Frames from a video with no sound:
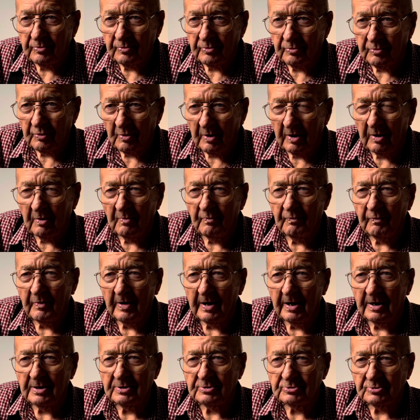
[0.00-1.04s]

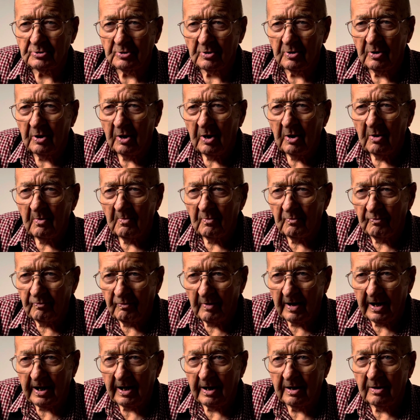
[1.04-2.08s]
12-passenger
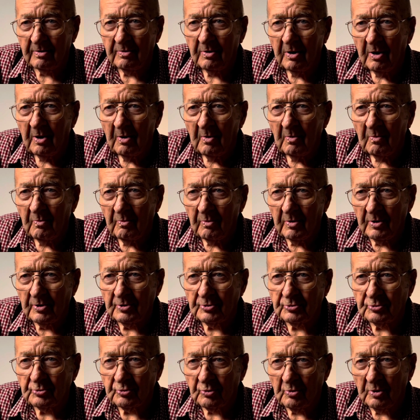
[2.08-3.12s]
van
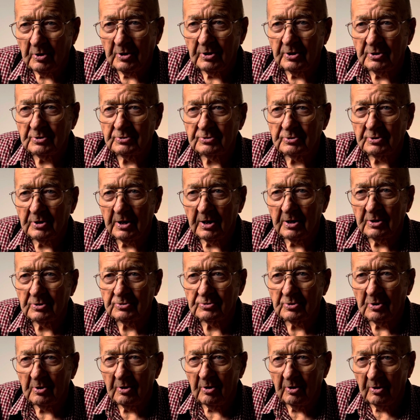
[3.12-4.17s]
with 26
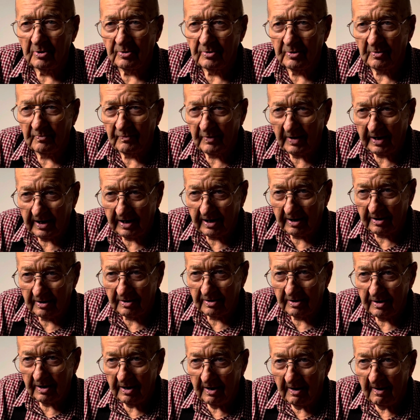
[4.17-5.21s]
on the van.
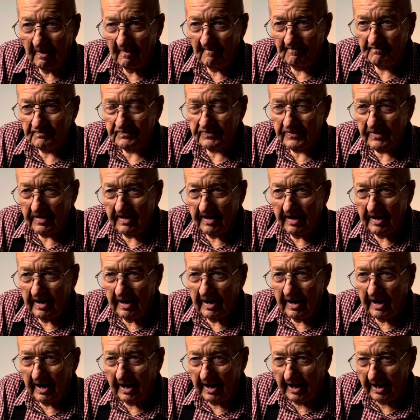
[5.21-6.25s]

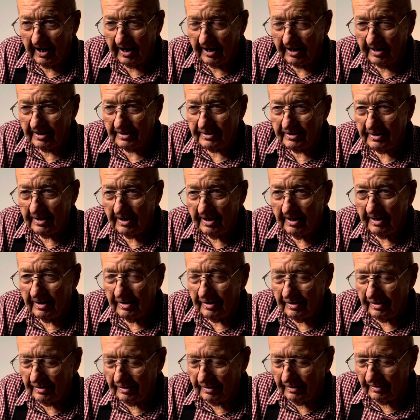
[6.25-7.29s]
And
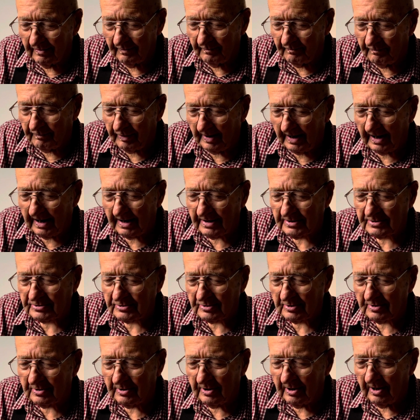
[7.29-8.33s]
the
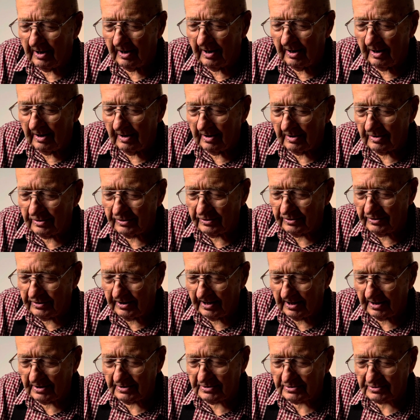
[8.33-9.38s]
pastor
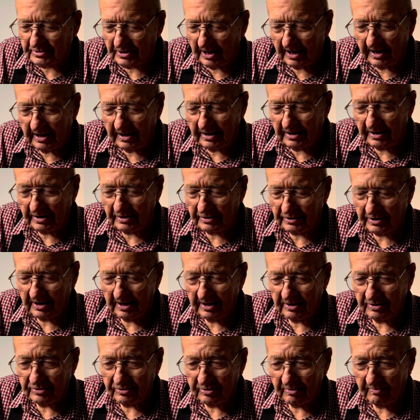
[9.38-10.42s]
didn't say
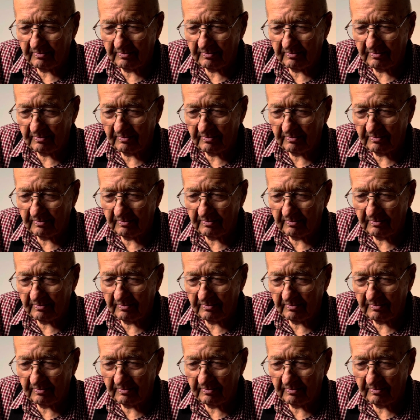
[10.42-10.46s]
anything to